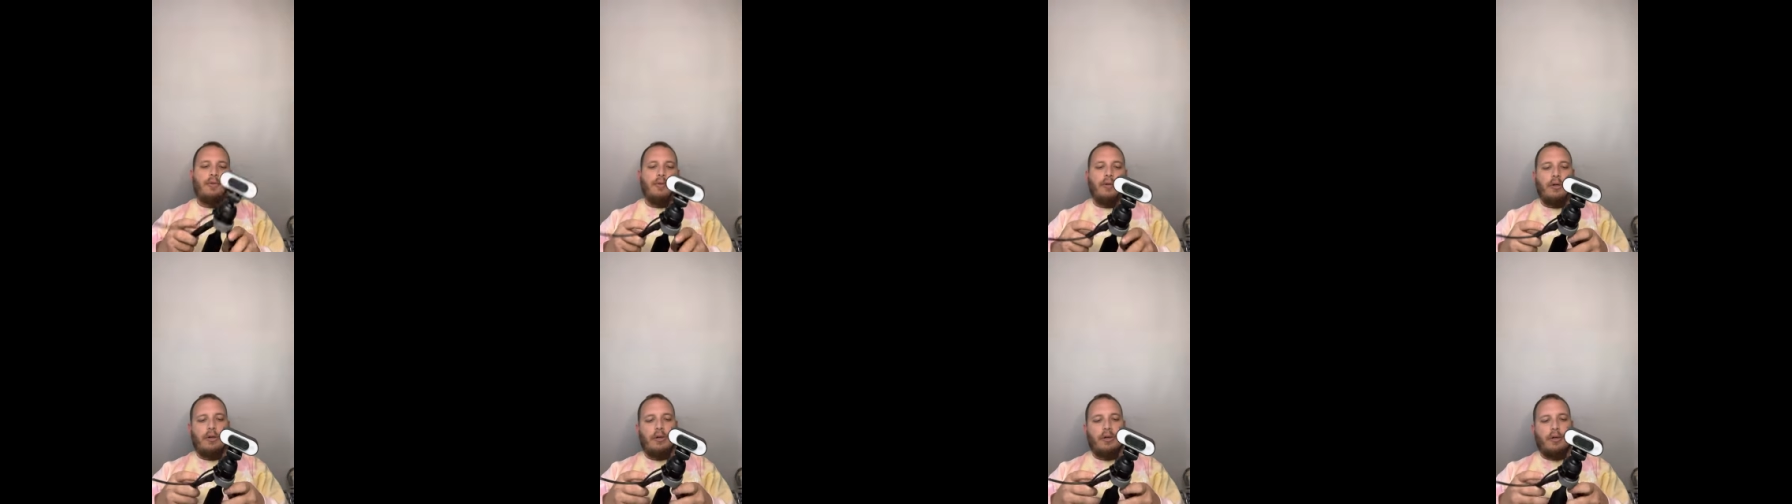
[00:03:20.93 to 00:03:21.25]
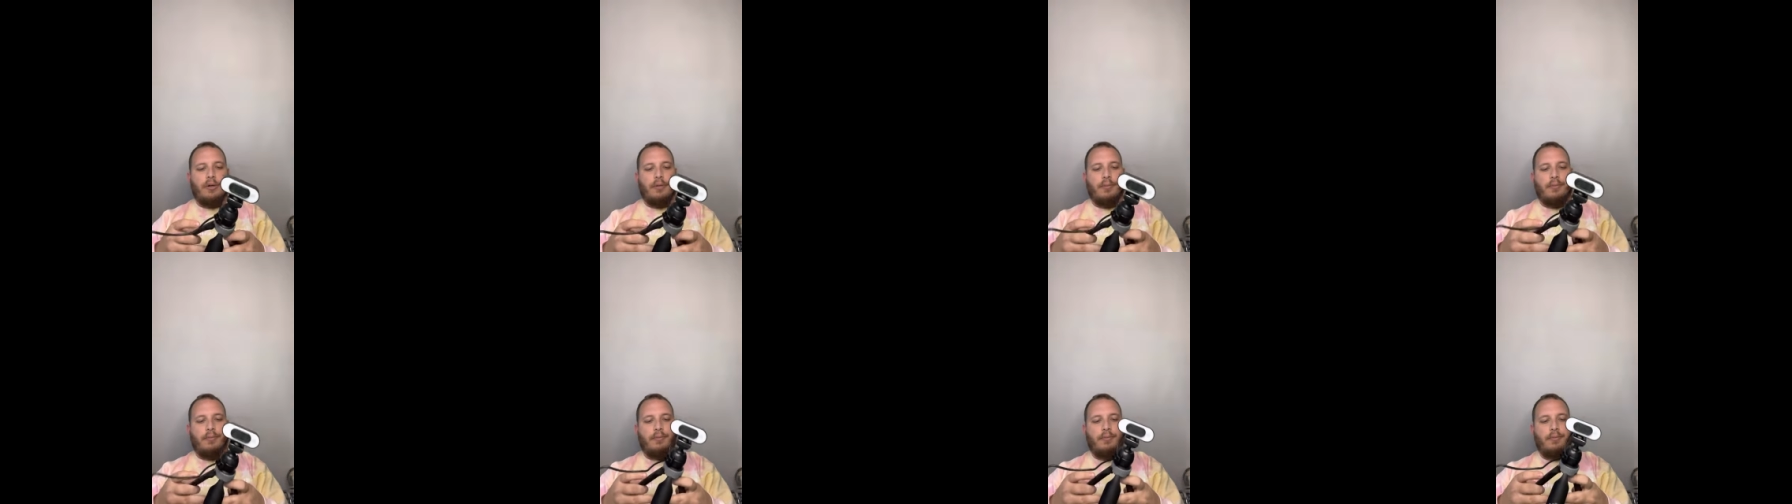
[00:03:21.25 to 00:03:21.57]

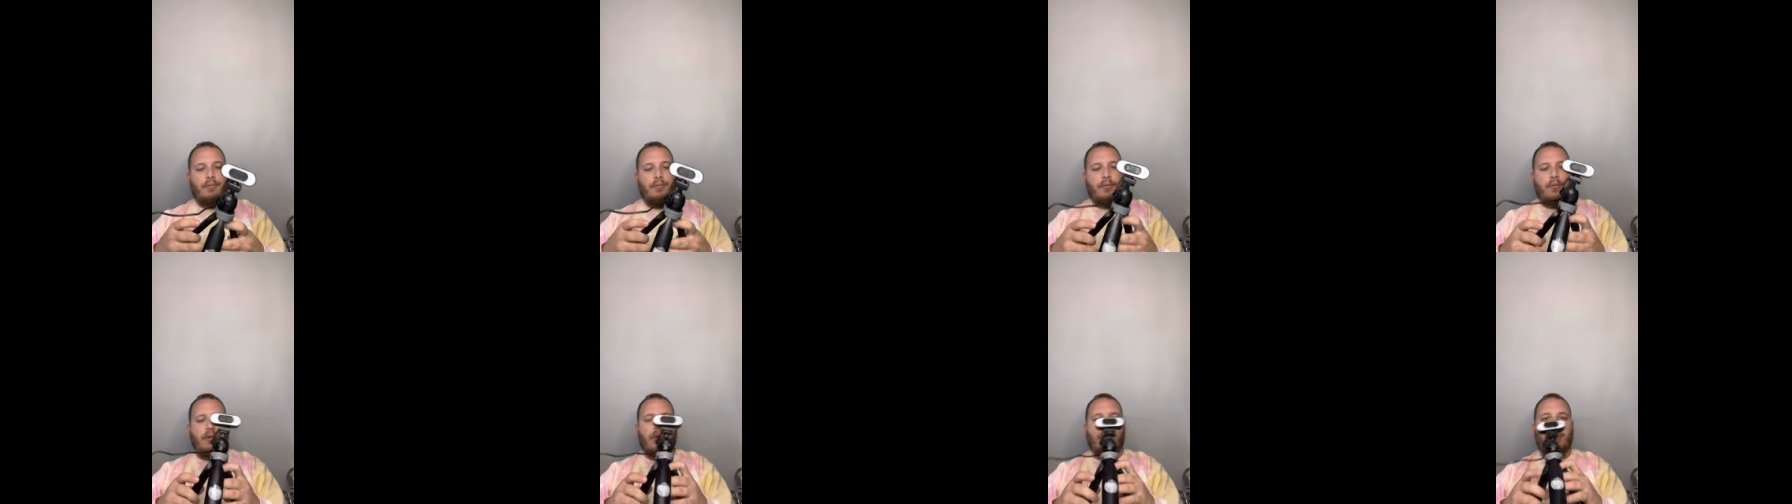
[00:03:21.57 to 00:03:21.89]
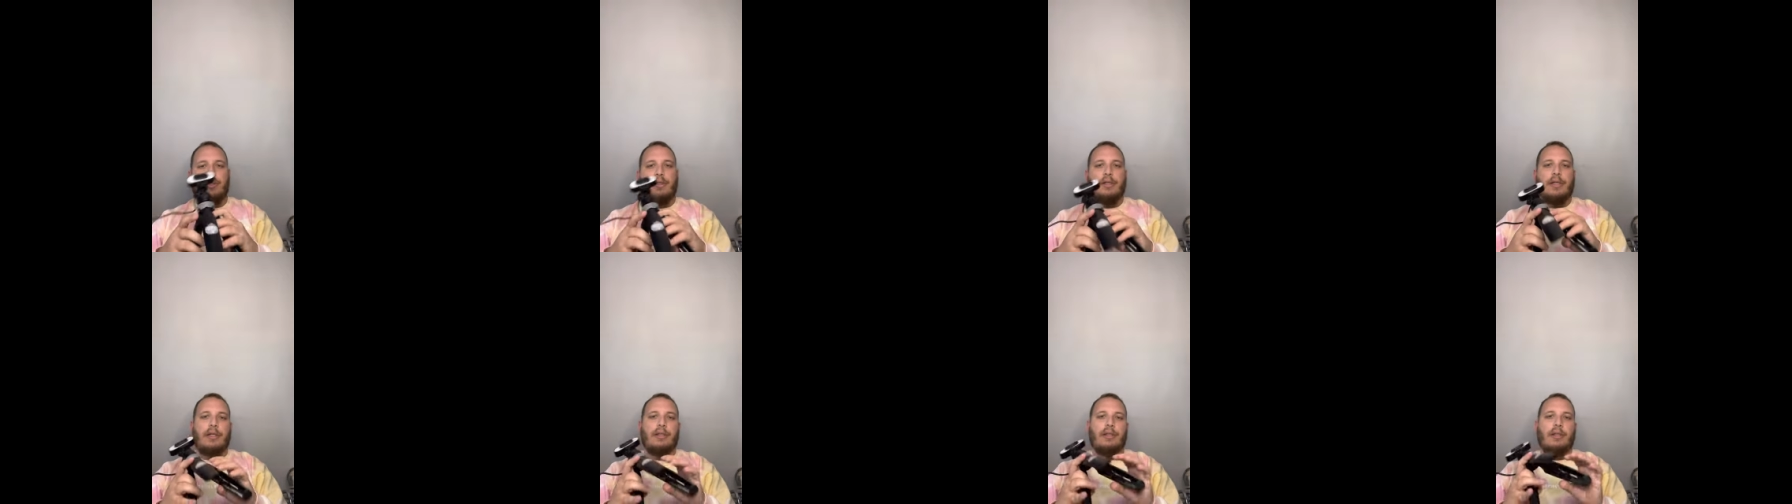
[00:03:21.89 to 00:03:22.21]
um,
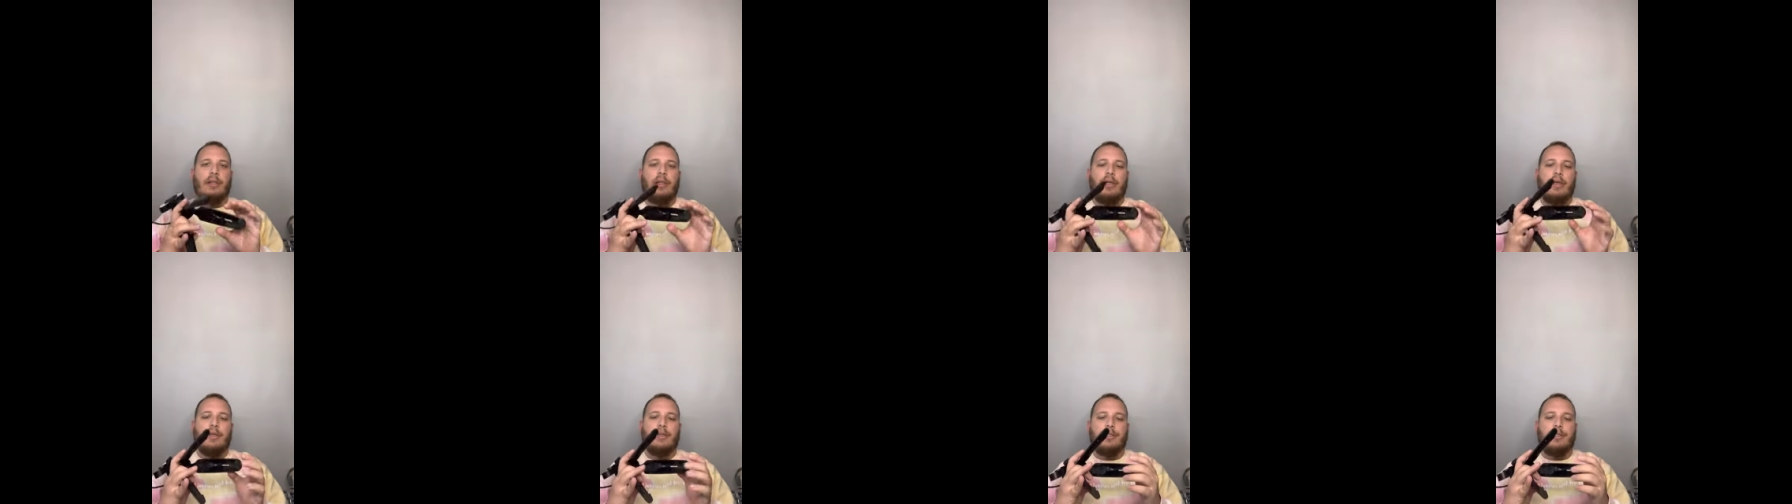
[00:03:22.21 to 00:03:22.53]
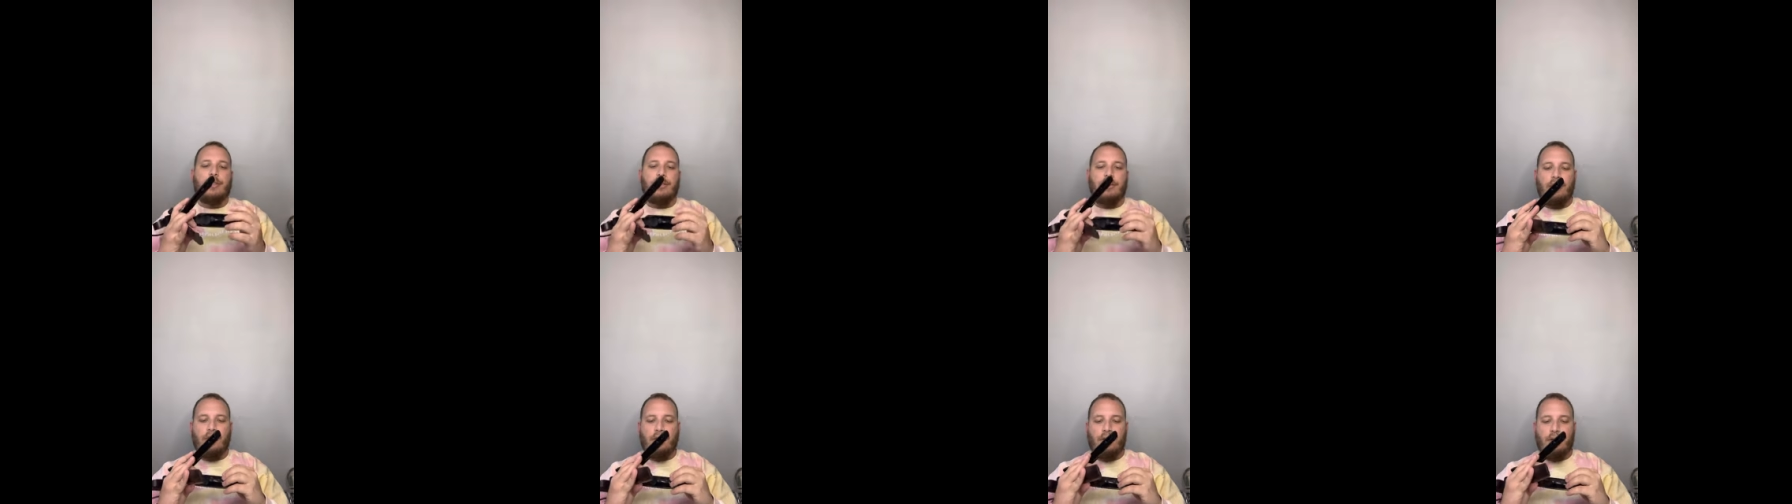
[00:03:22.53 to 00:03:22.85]
inside the legs
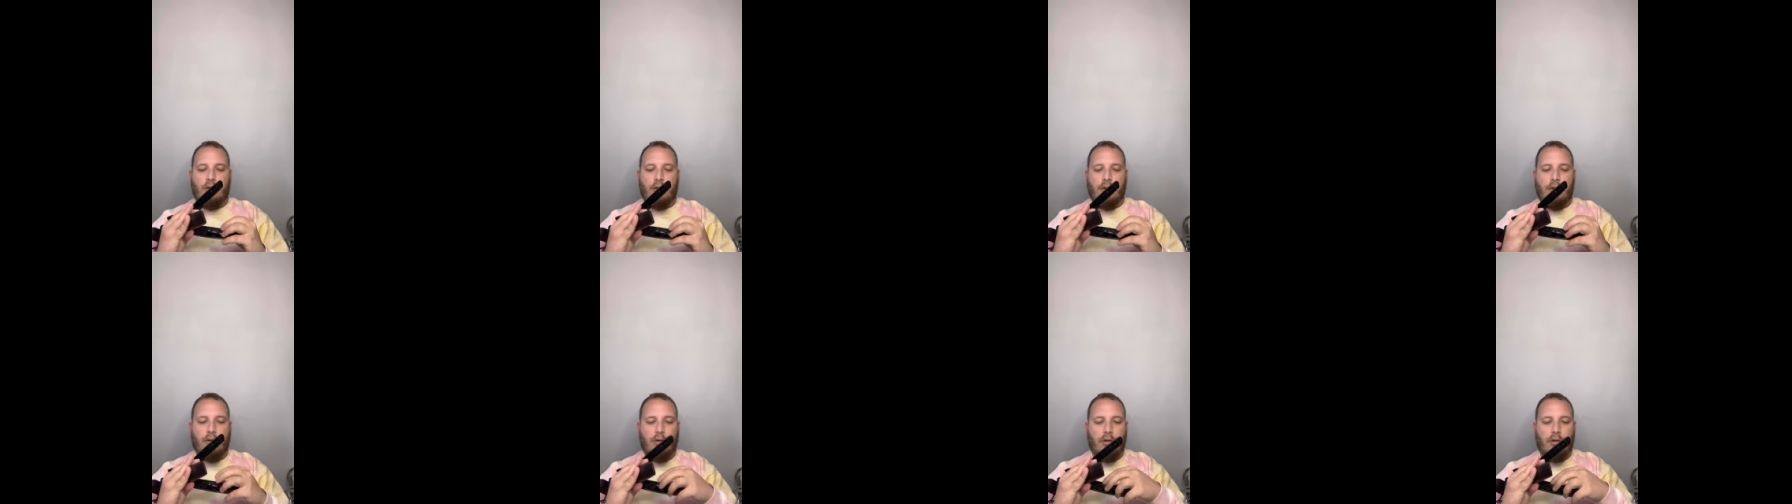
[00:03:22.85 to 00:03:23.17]
here.